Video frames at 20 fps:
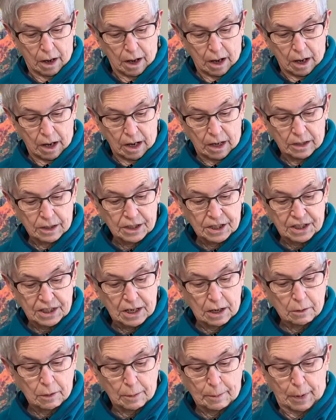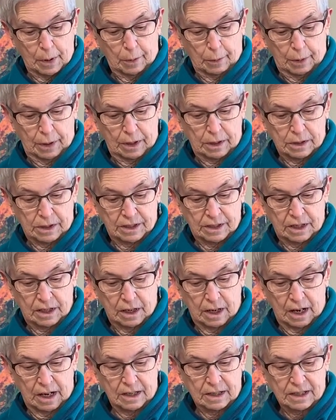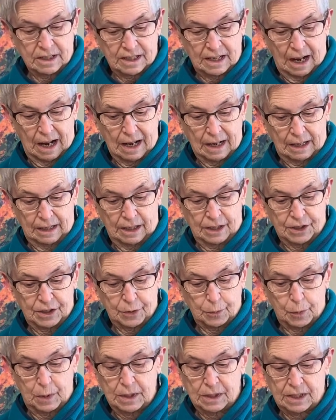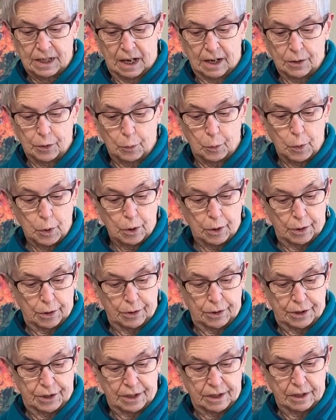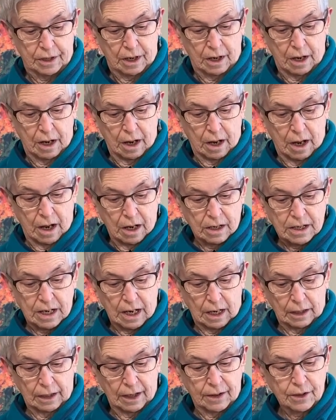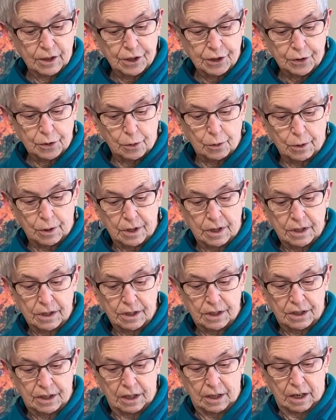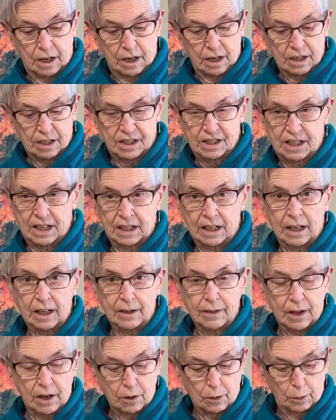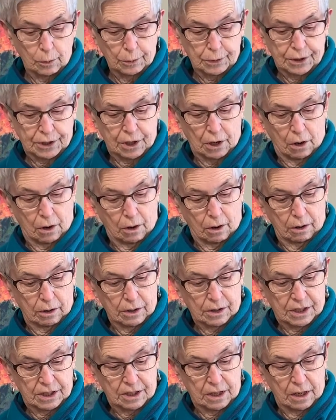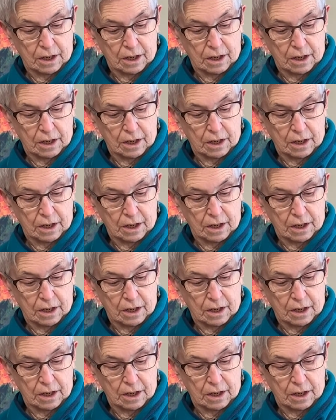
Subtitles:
In ceremonies and silence we say the words, telling the stories, singing the old songs.